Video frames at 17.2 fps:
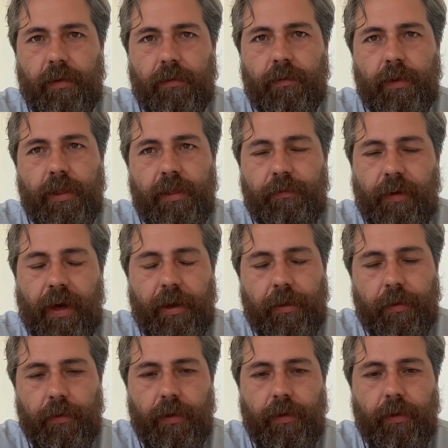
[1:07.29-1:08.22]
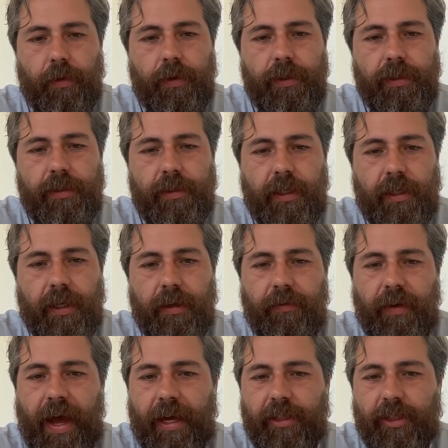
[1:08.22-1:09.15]
really fight through the noise and
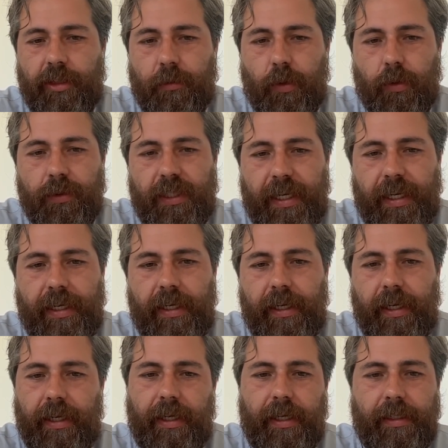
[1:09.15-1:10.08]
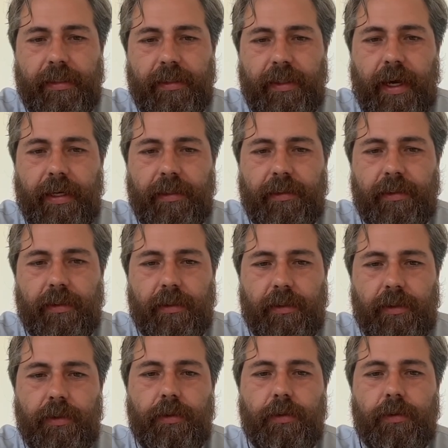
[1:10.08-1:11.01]
give actionable data and insights
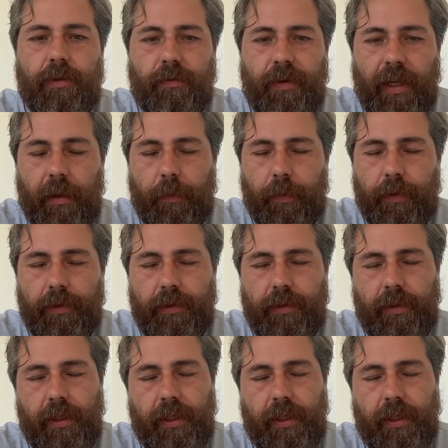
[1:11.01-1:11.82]
to developers.